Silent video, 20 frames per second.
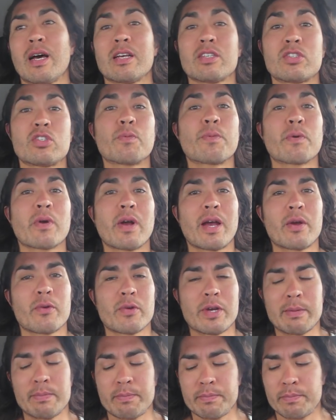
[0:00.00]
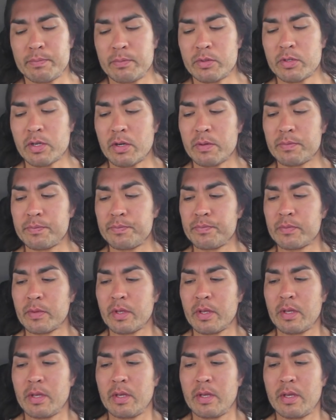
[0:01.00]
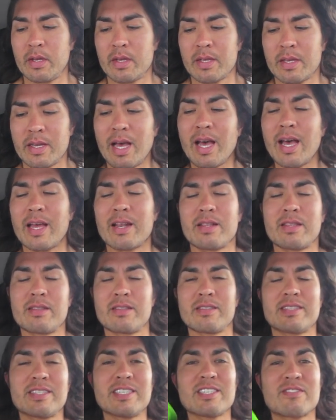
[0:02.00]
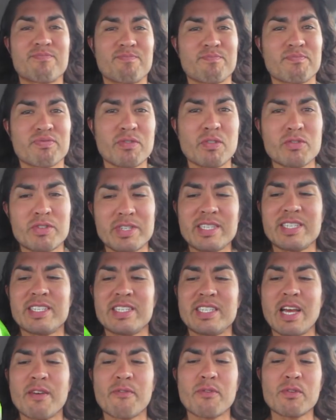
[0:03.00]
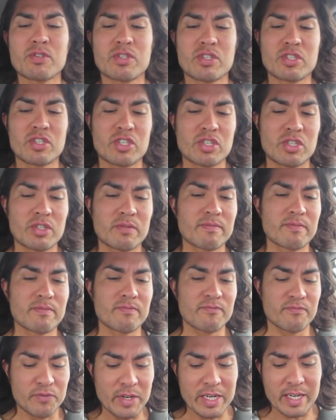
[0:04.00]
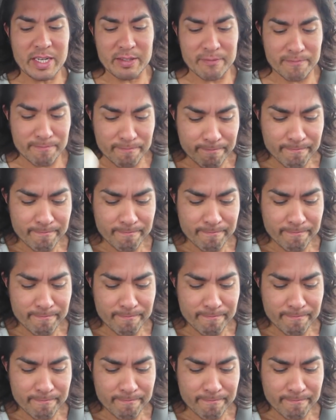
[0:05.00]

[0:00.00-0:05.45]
super high rep. So, God, this protein never freaking...